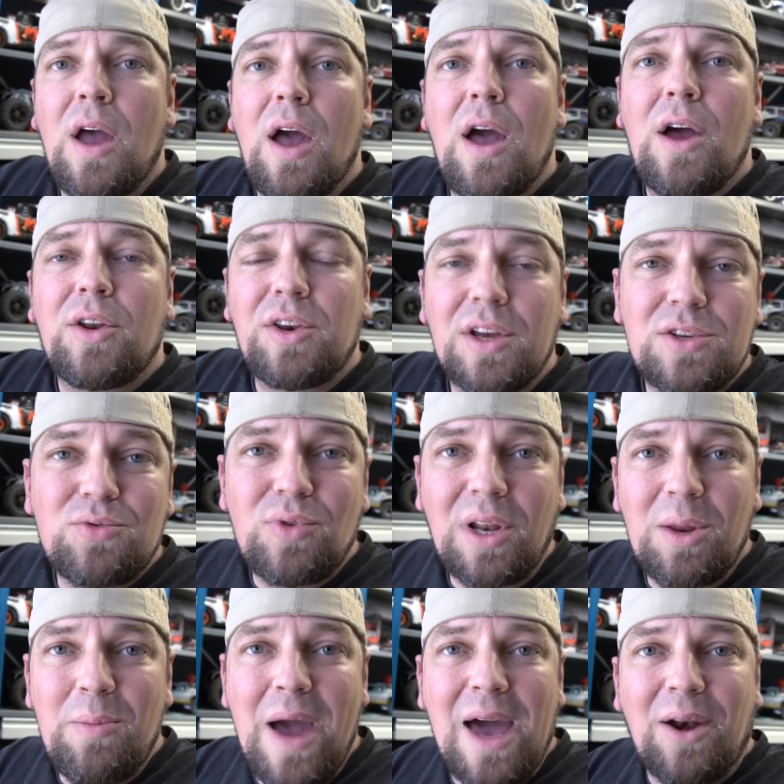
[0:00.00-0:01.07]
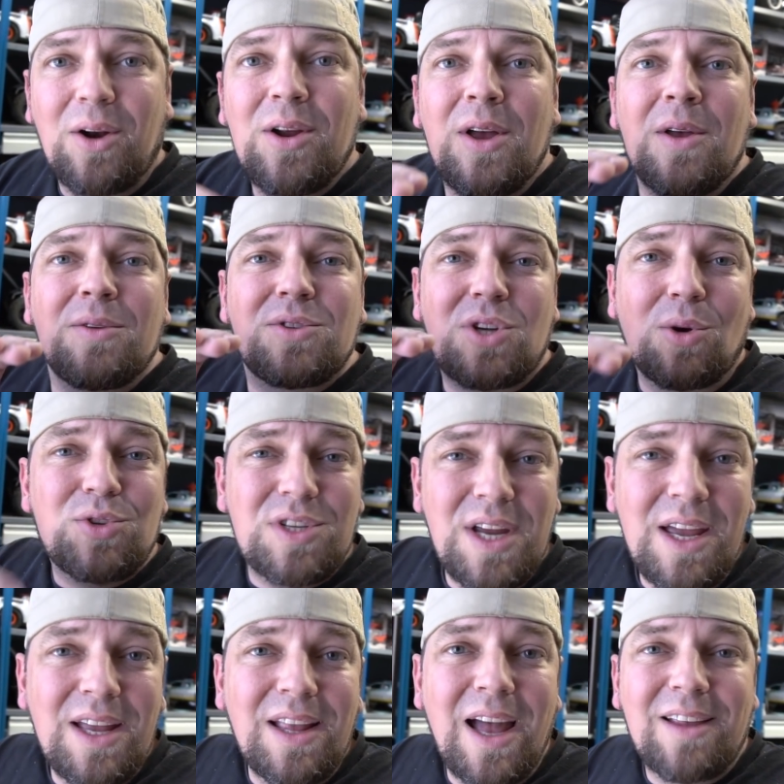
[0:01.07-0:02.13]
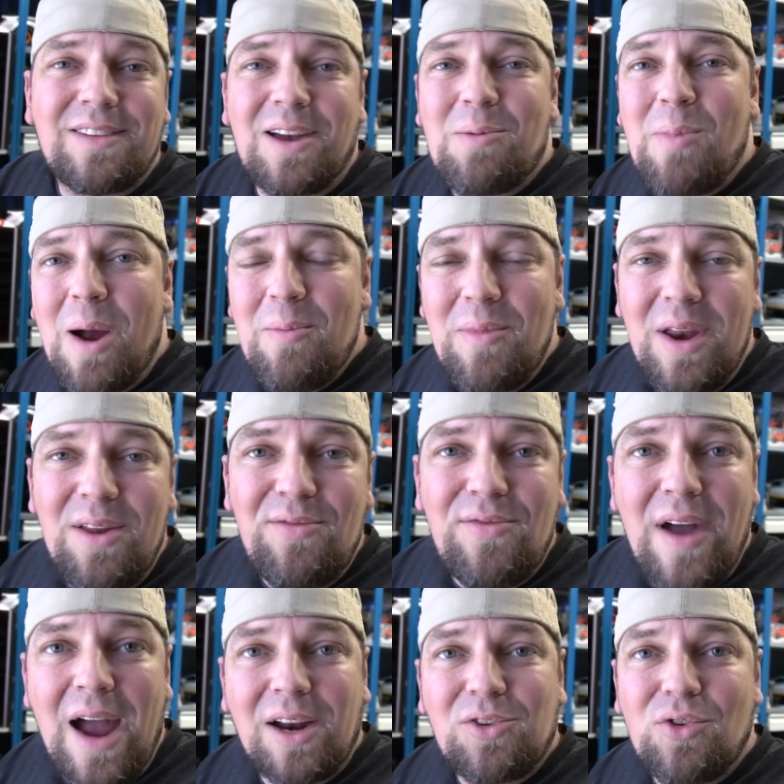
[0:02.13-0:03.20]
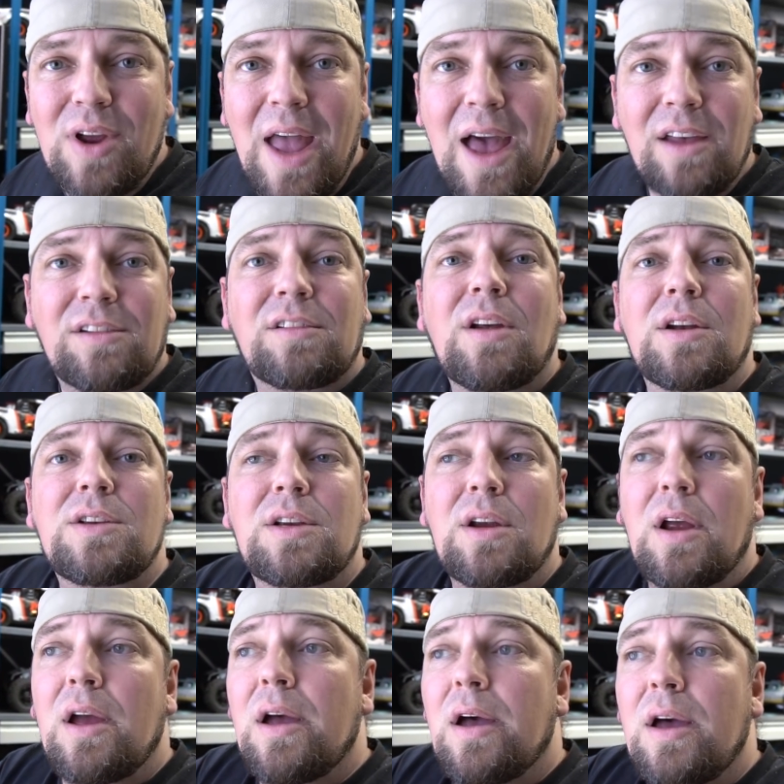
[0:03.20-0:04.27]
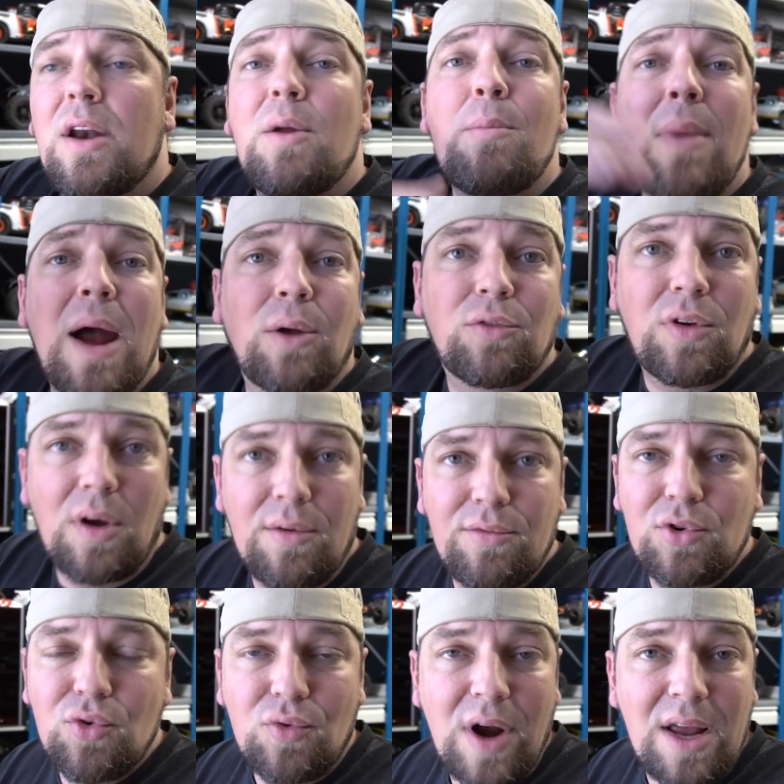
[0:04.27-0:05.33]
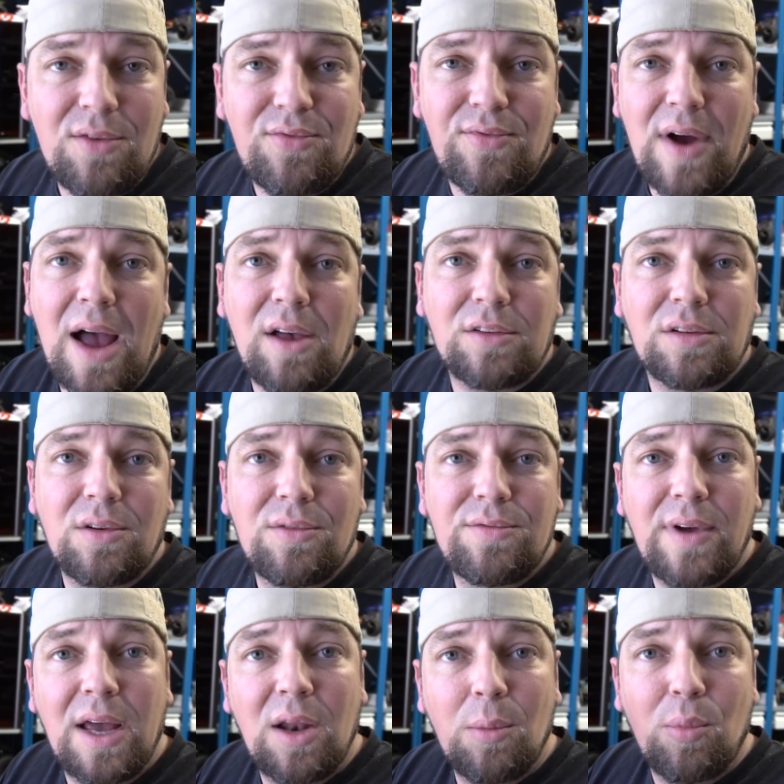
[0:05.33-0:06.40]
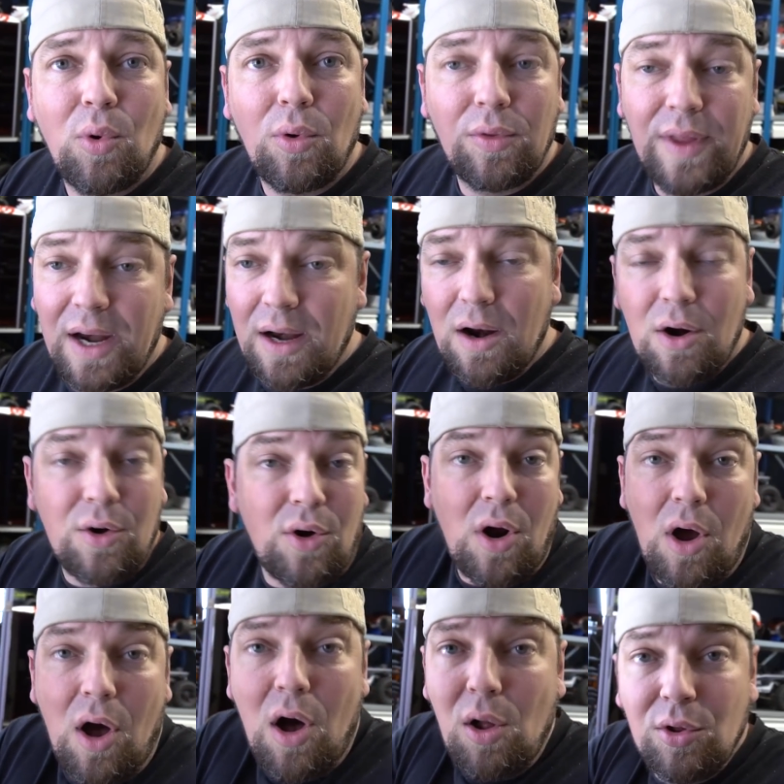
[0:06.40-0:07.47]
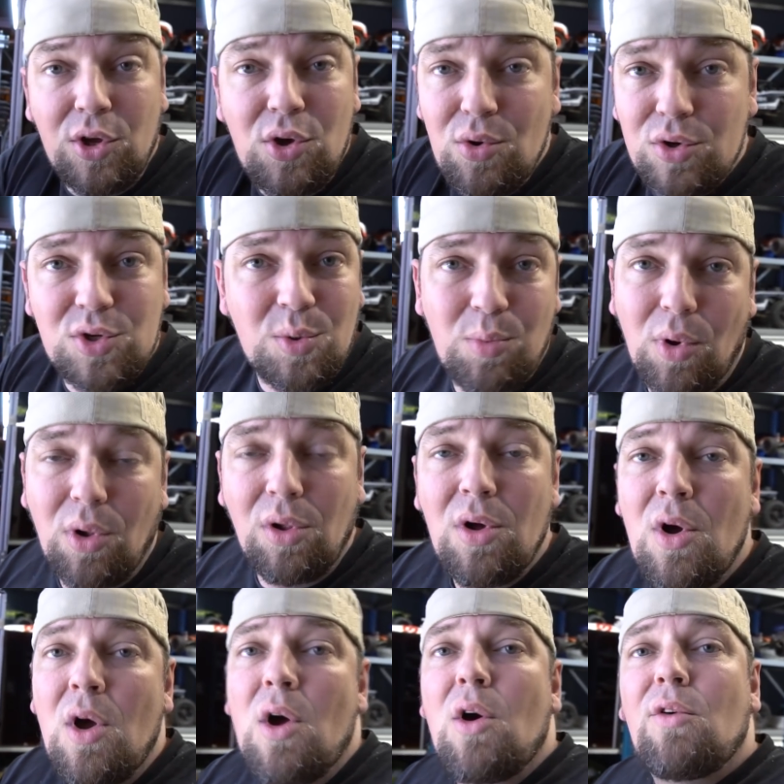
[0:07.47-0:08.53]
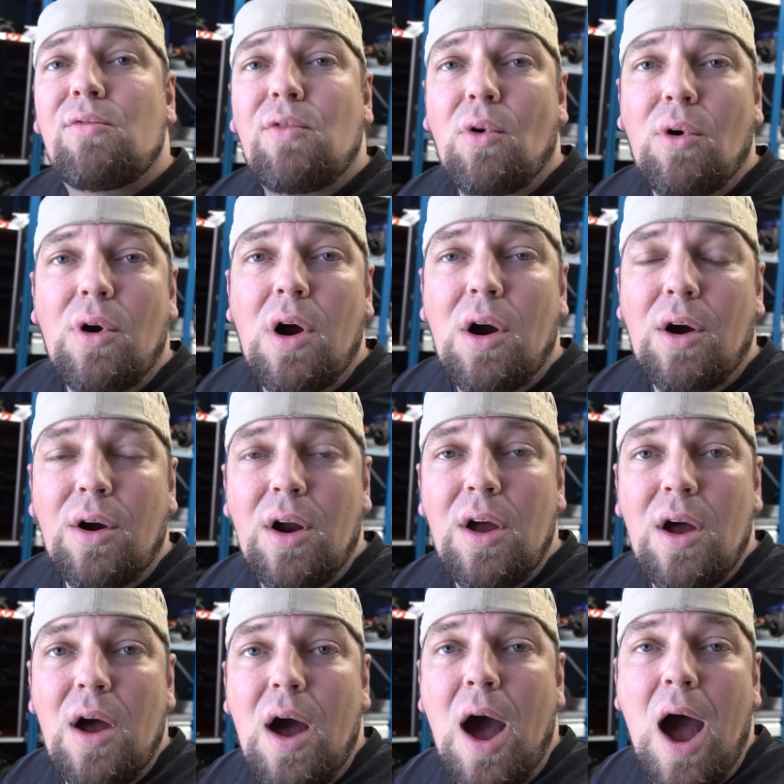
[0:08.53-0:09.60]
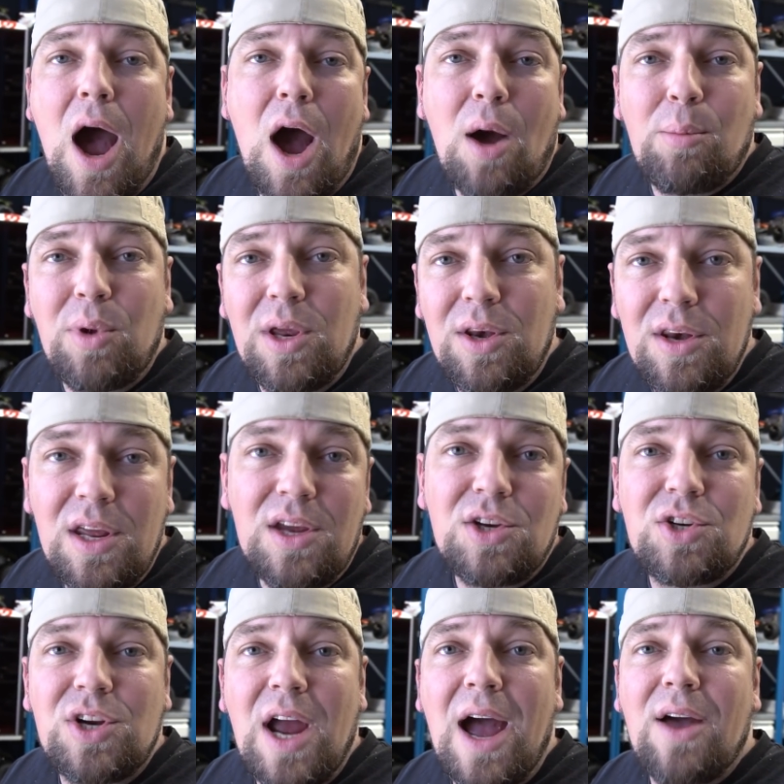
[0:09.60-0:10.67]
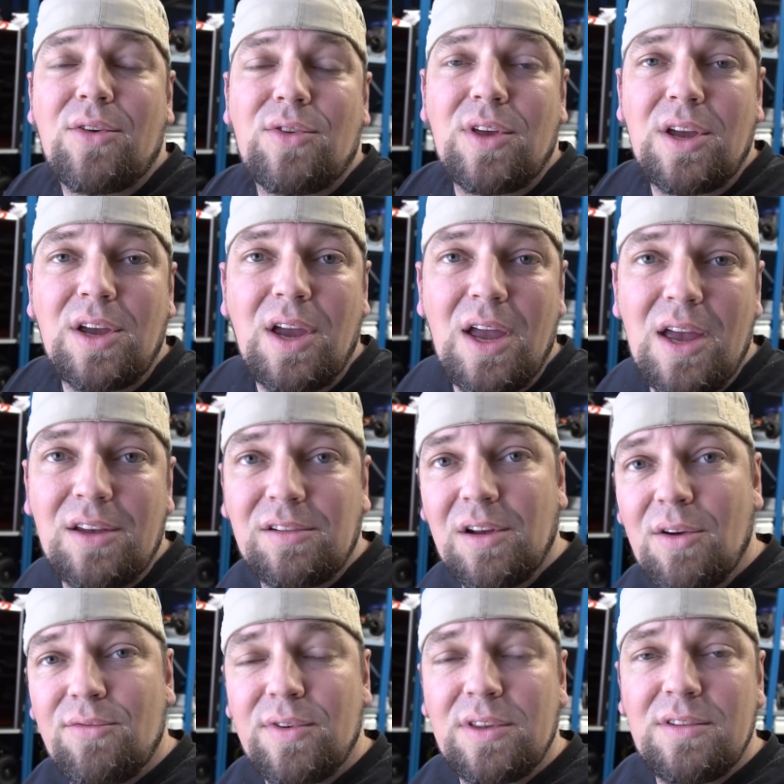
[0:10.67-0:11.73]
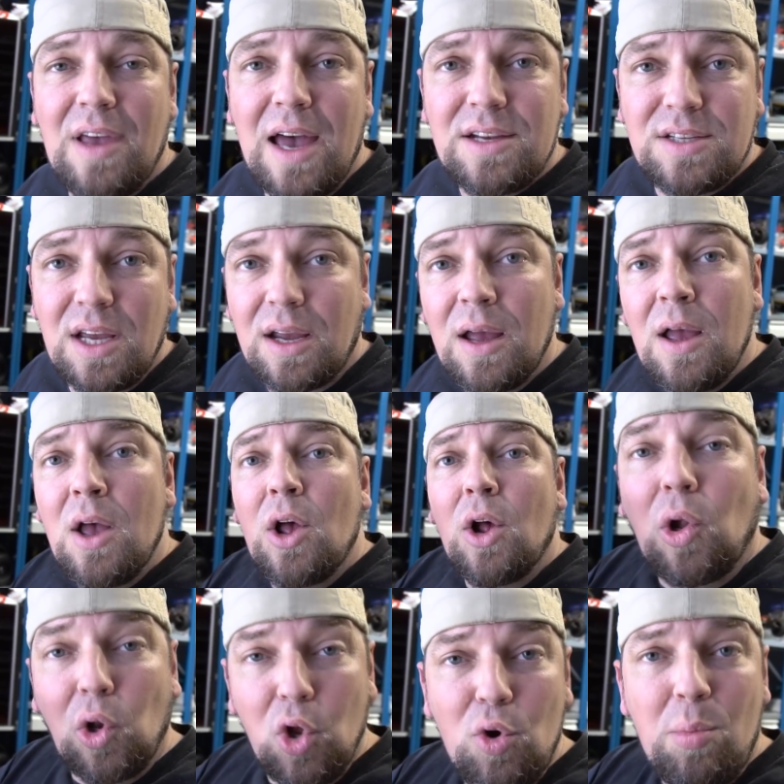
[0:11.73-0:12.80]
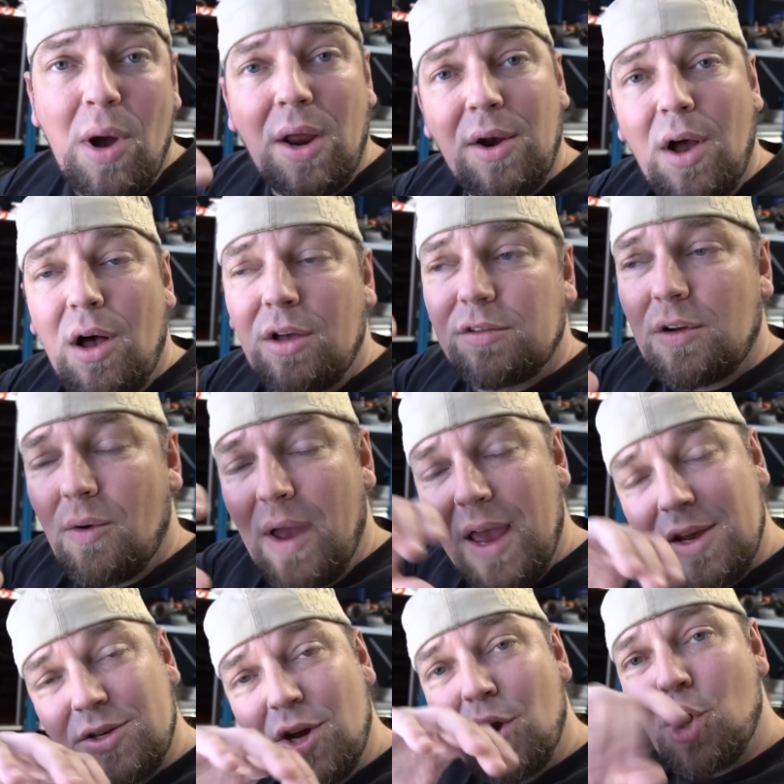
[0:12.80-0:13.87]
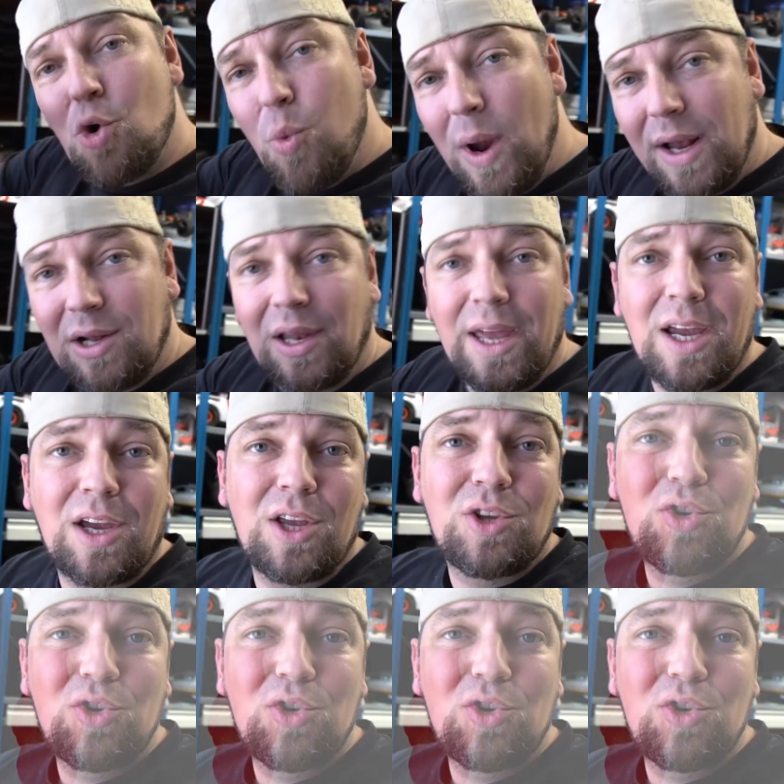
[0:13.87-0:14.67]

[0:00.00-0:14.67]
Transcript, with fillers: Uh, doesn't really matter. So seeing that uh, my mini factory has such uh, an amount of great files available that are all usable for our uh, hobby niche I think is uh, fantastic. Luban also has a quick link